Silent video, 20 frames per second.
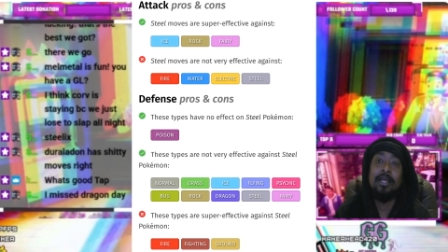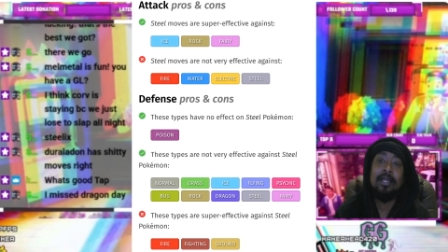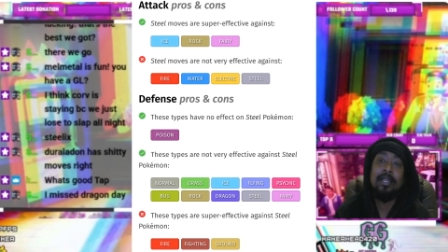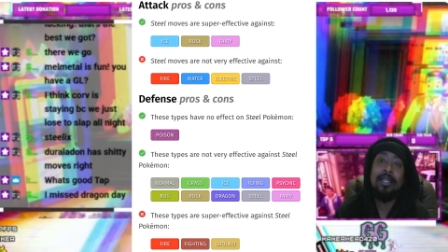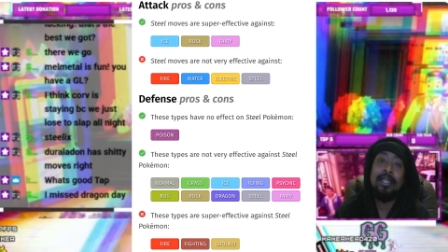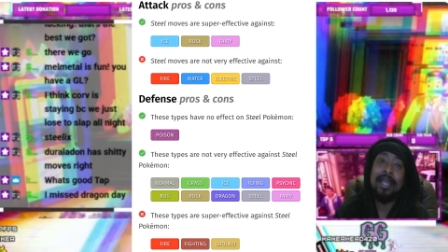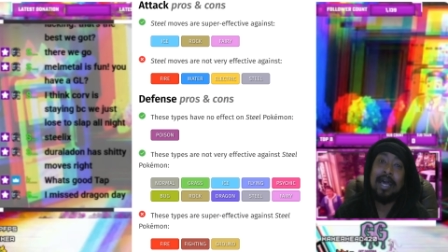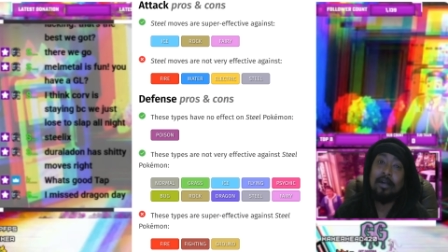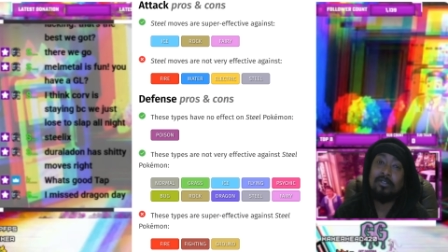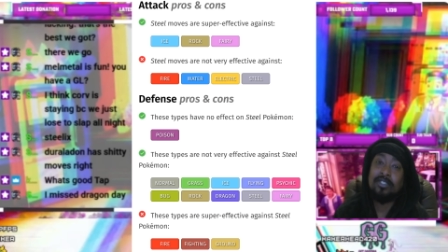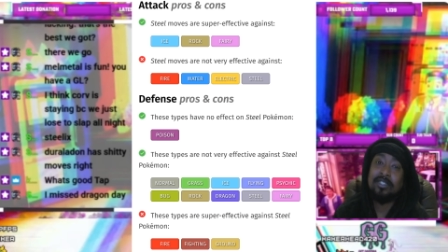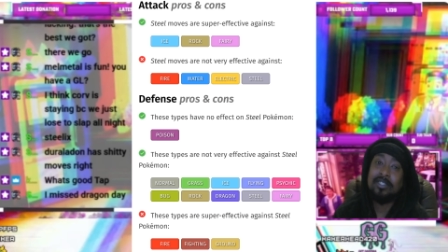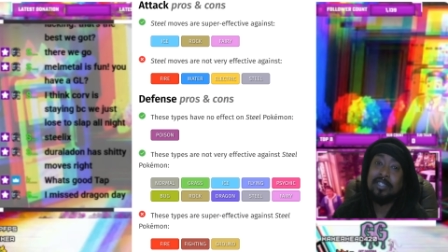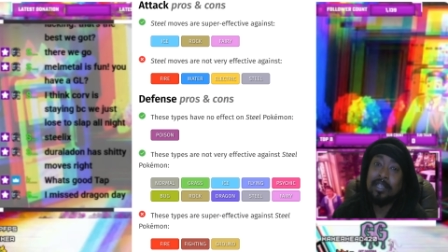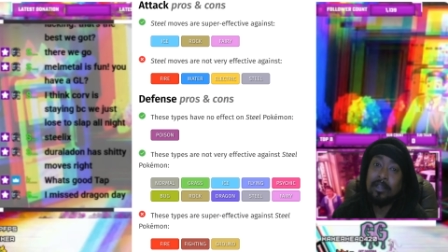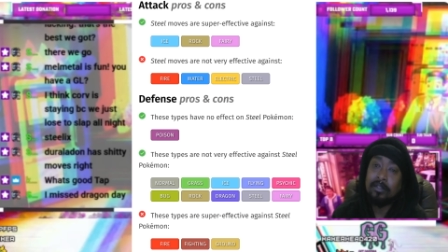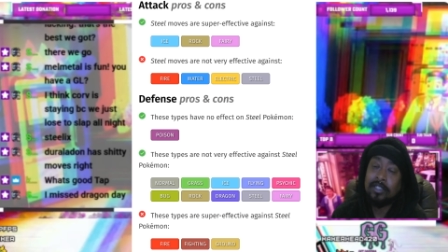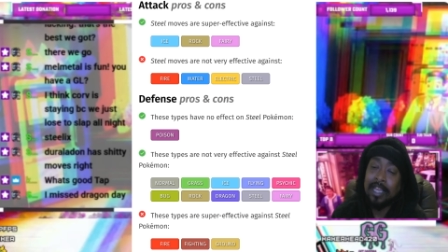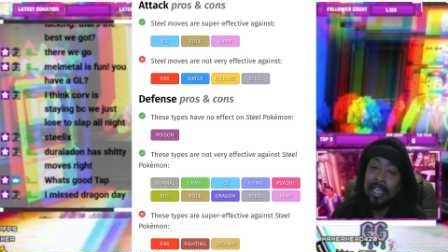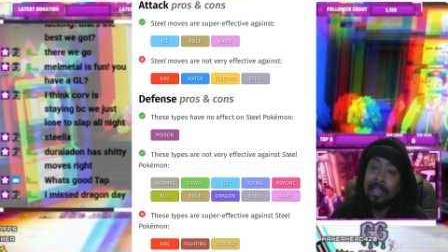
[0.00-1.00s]
Now,
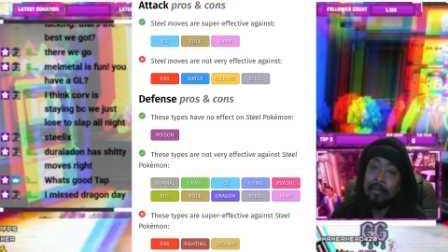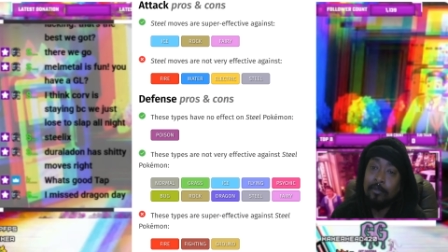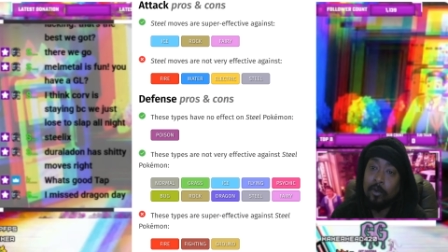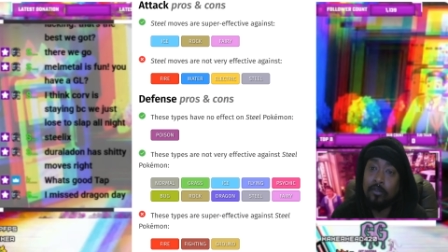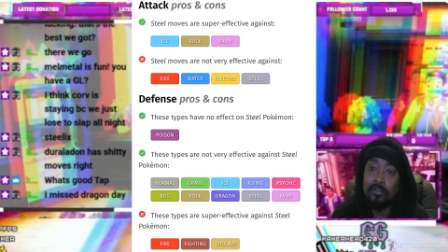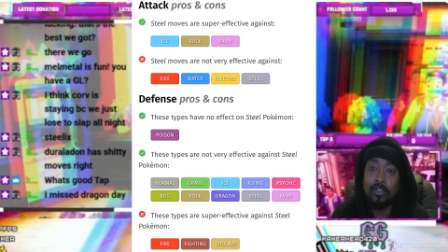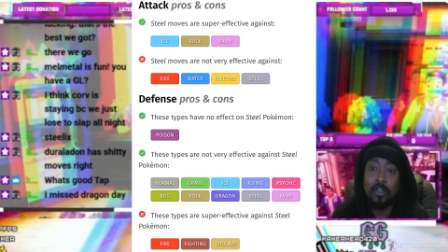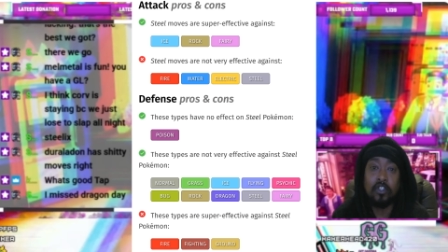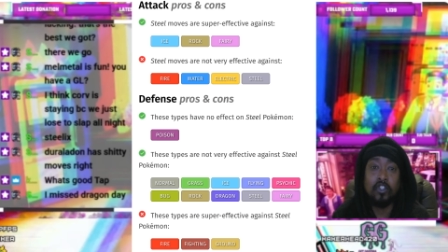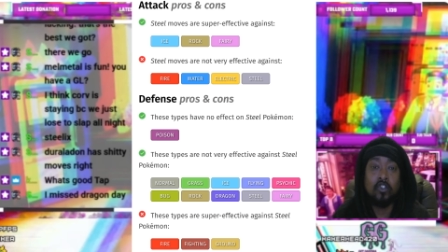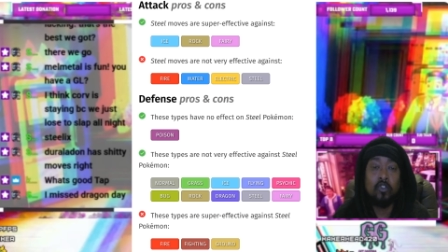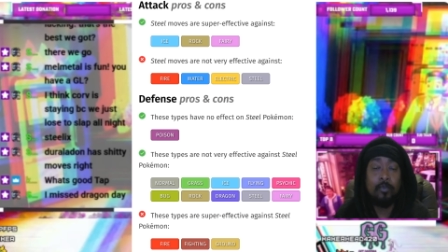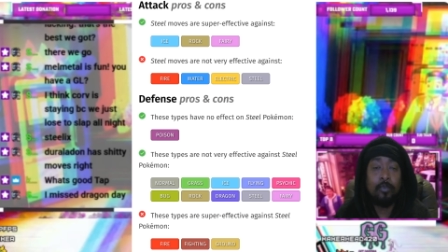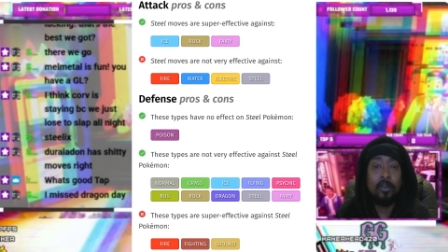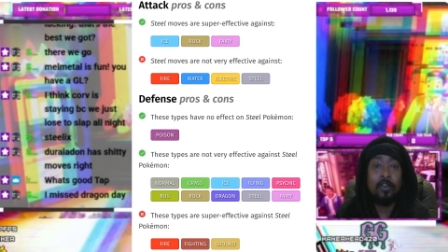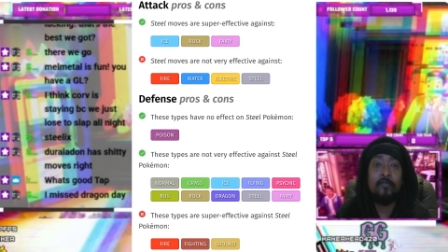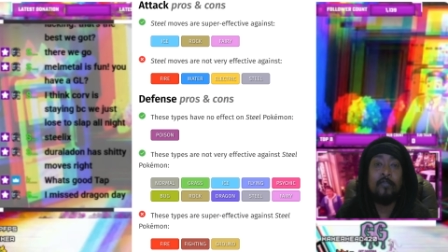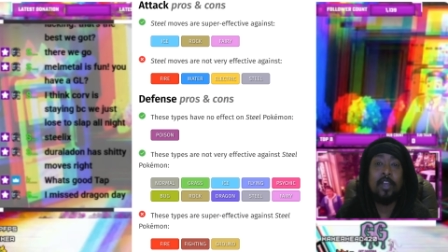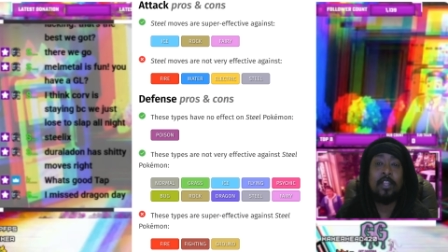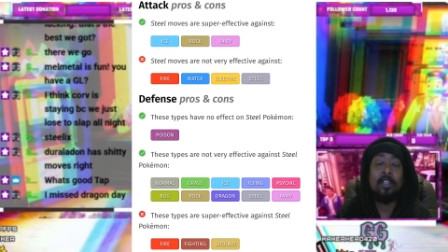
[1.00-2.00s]
steel type moves are super
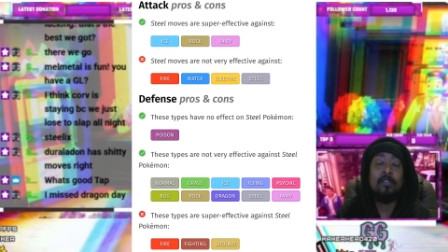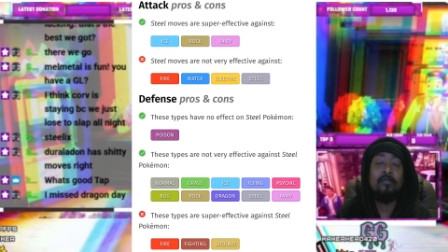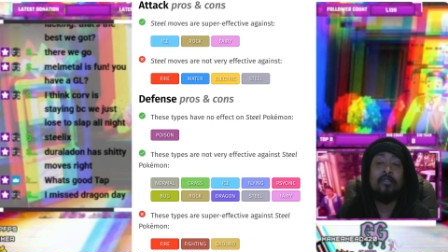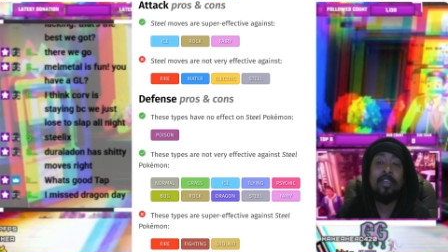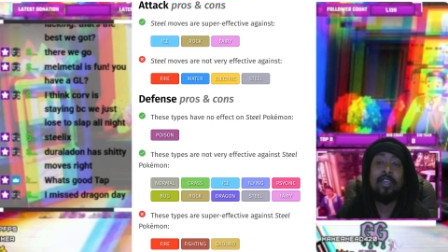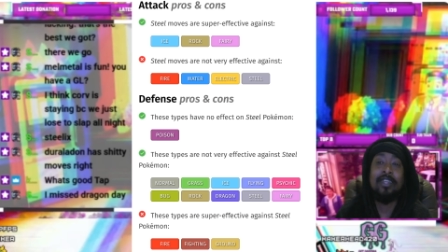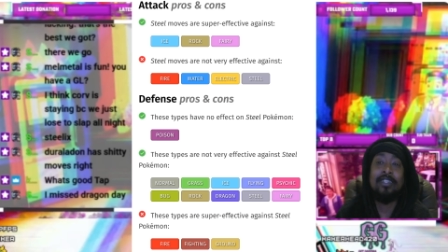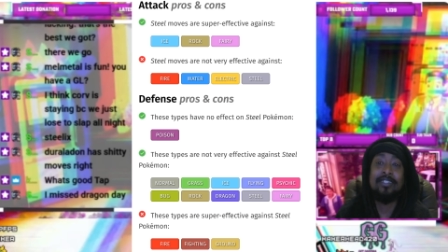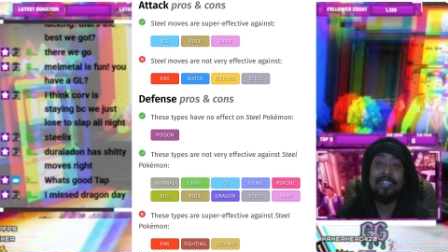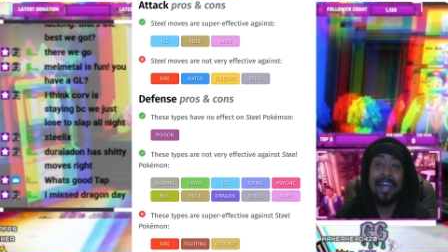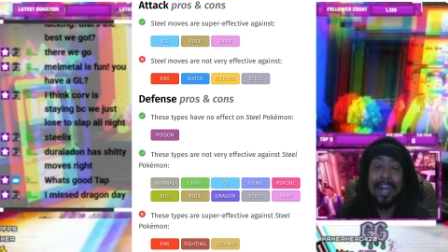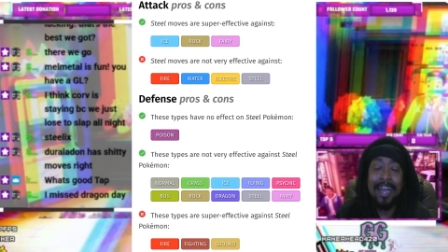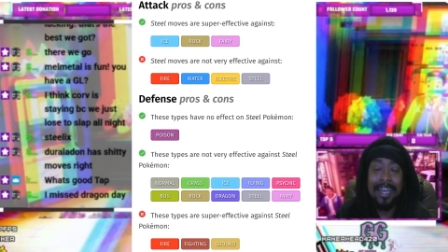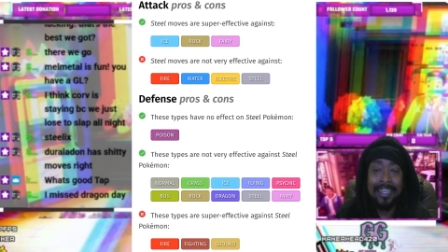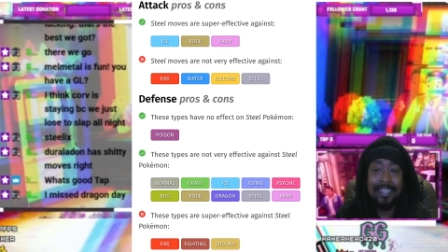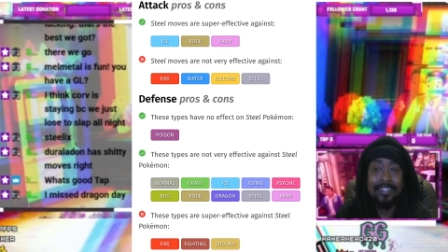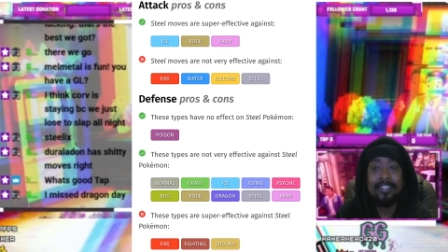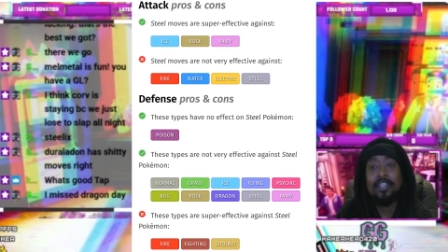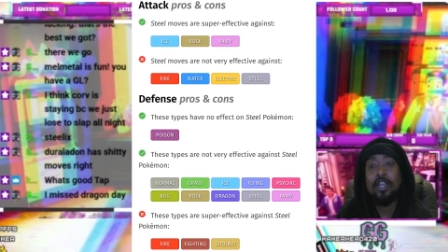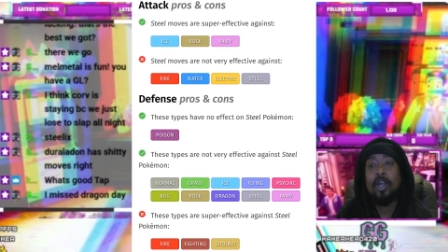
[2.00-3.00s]
effective against
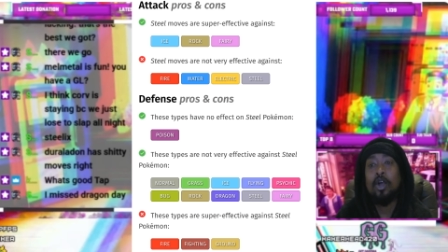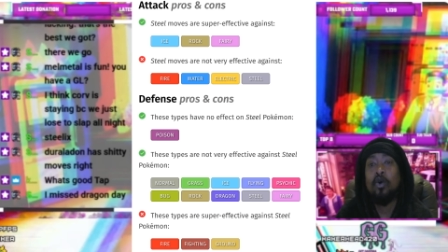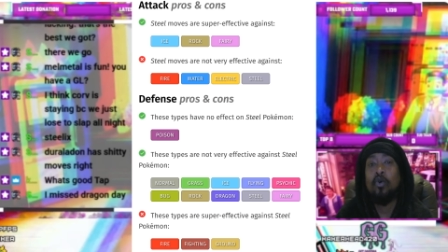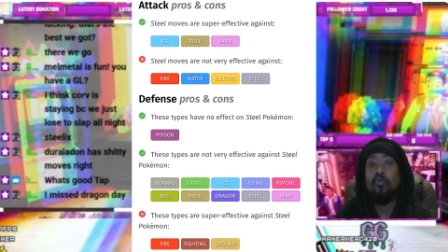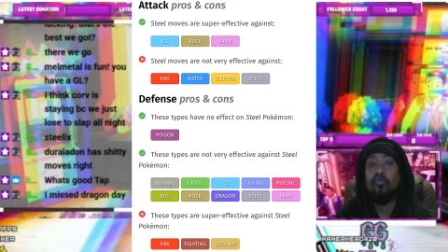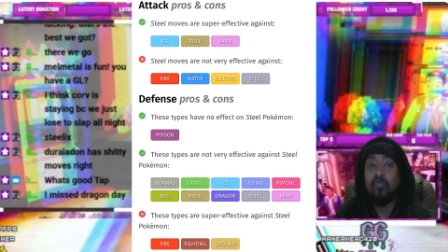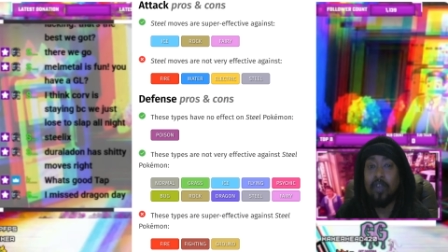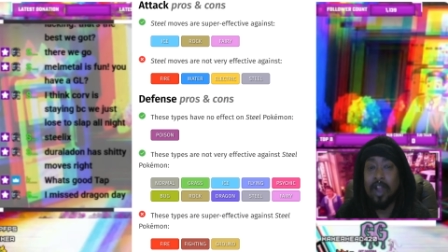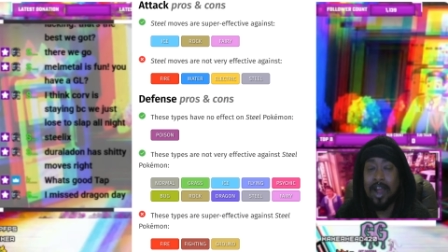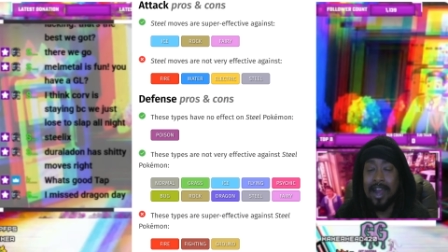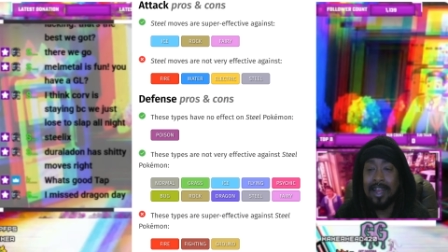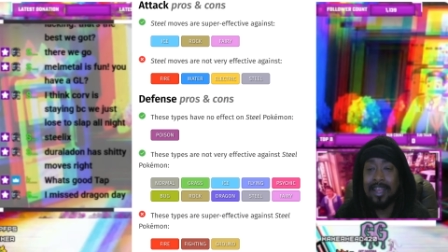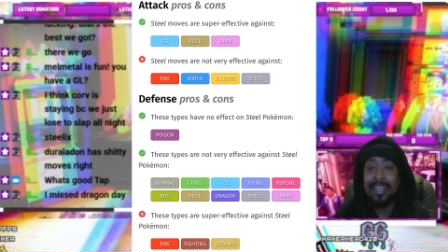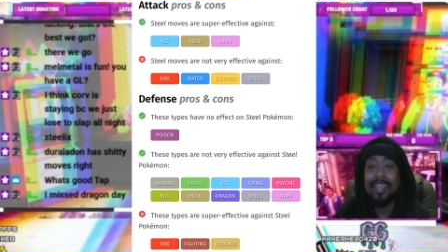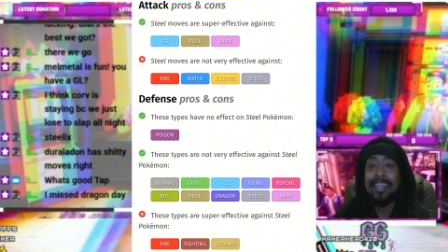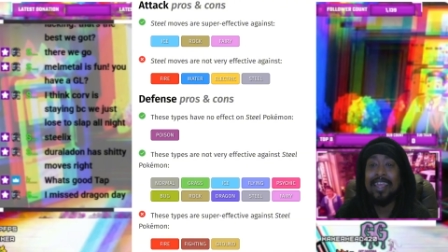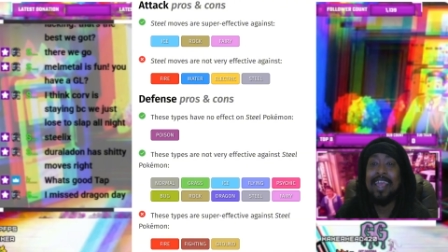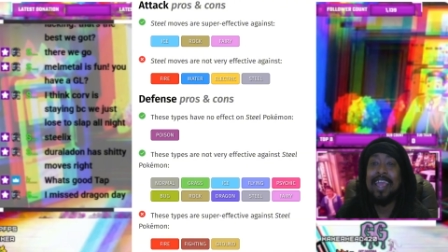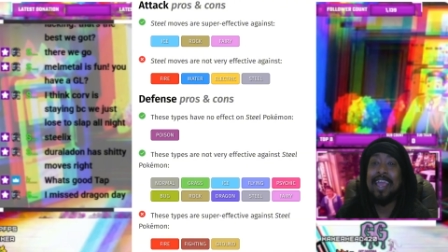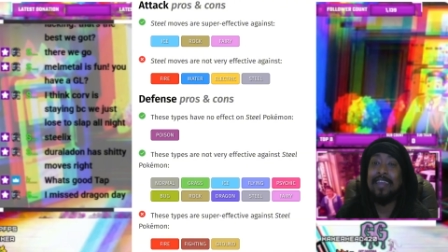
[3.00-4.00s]
ice, rock,
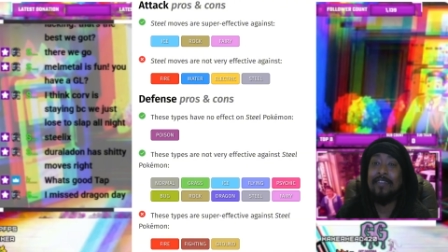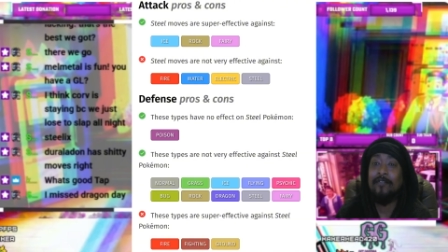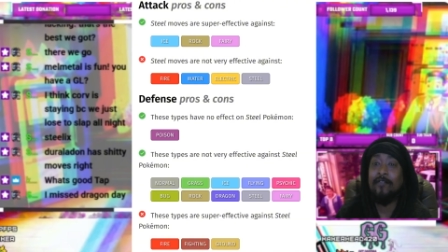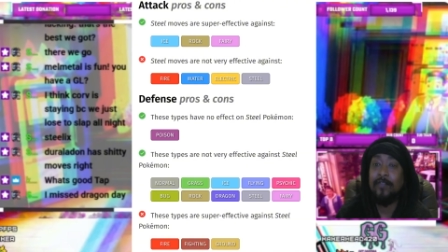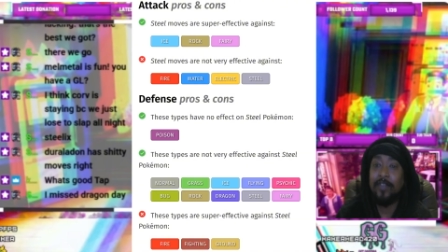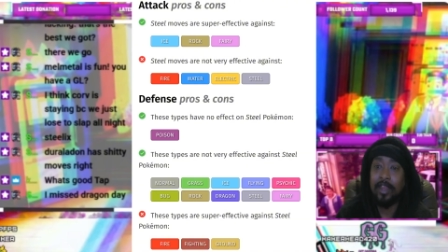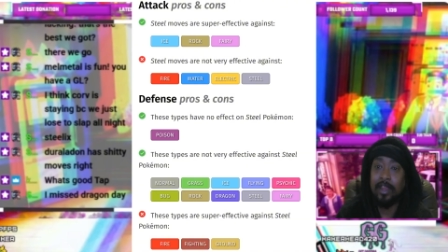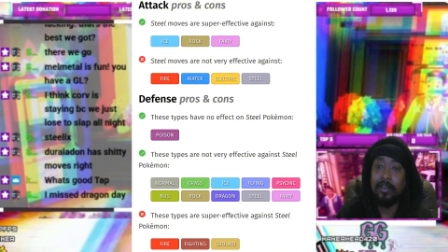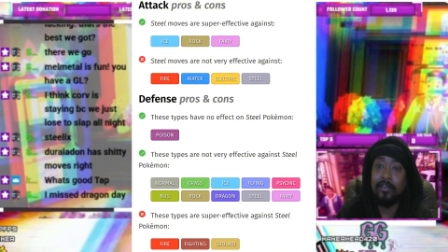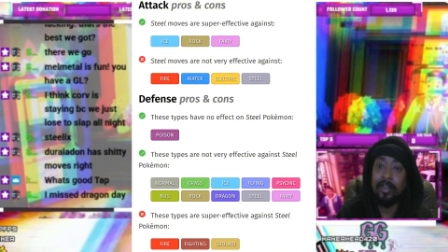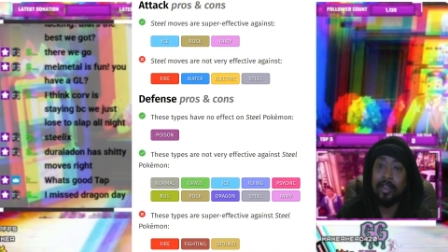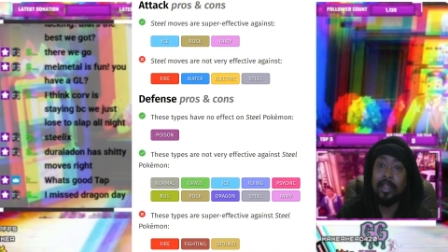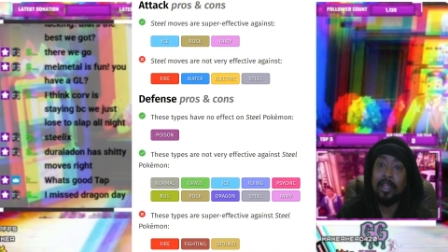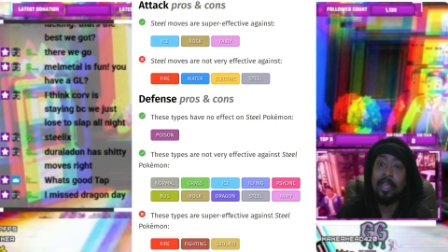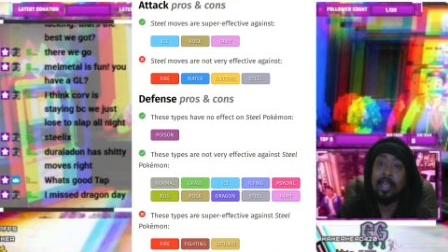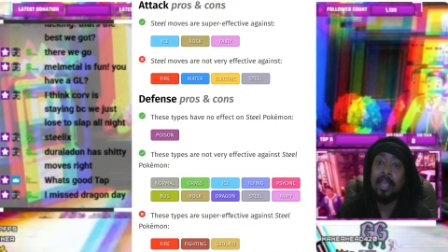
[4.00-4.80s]
and fairy.